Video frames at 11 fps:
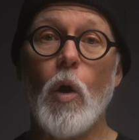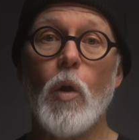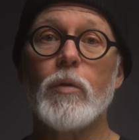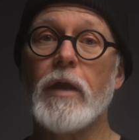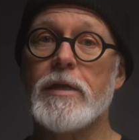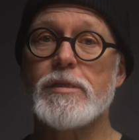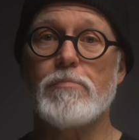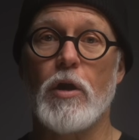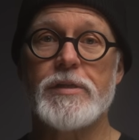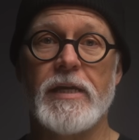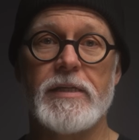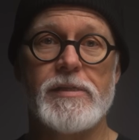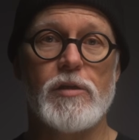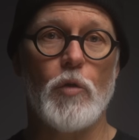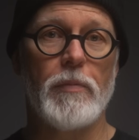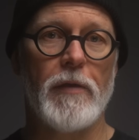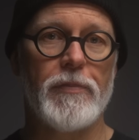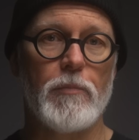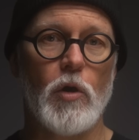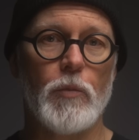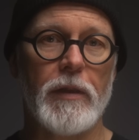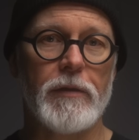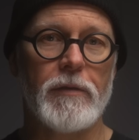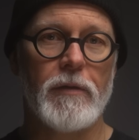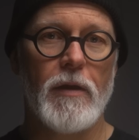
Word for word: own a smart telescope at the moment